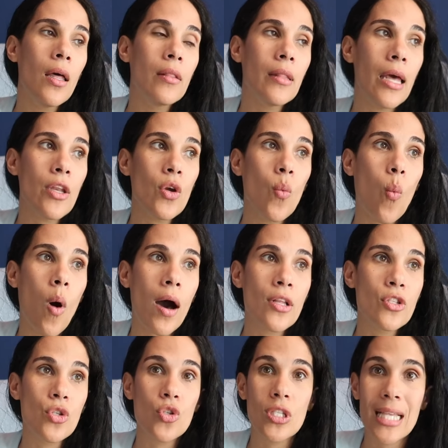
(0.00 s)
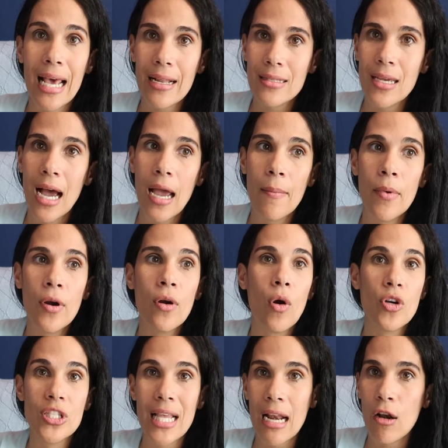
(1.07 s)
Then you want to set a timer
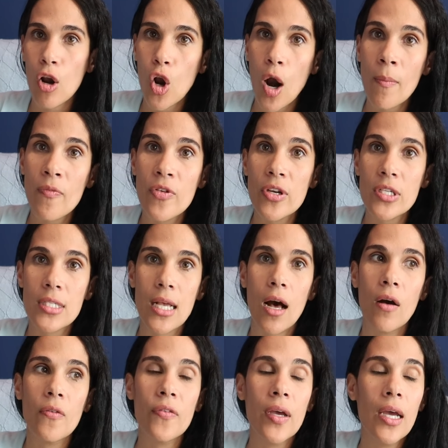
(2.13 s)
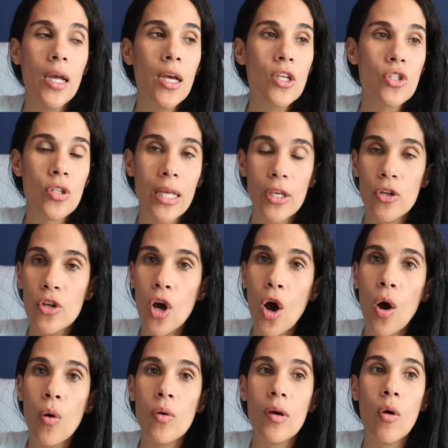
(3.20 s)
or set an alarm for yourself so that you know,